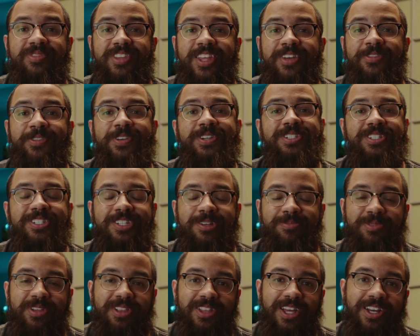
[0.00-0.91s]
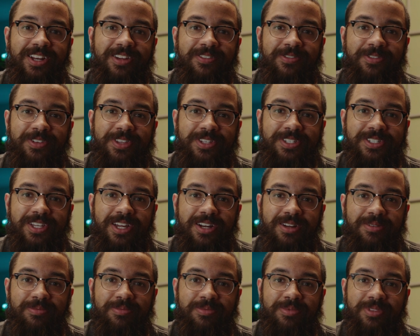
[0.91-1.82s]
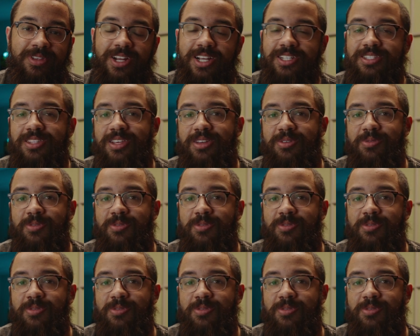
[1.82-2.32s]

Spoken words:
That finishes up the lighting for this setup. The next thing